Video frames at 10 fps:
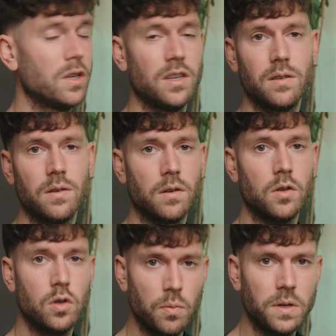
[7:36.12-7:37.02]
which is
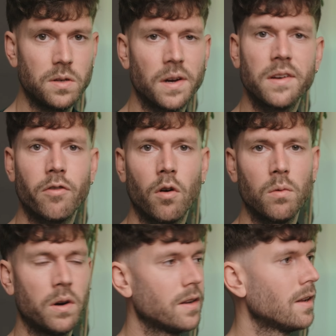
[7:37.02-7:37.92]
super
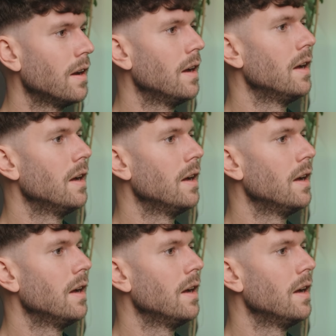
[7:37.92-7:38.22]
straightforward.